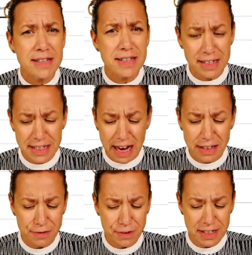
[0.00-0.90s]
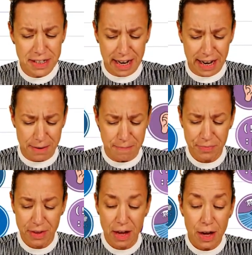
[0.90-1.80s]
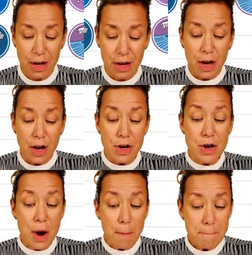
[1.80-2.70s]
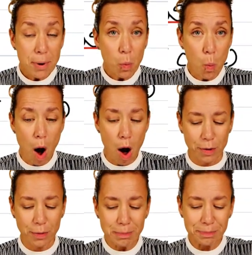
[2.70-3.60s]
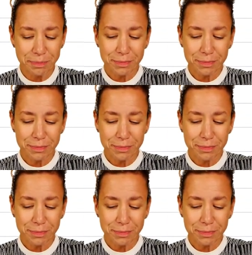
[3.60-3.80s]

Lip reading: success for today? Number one,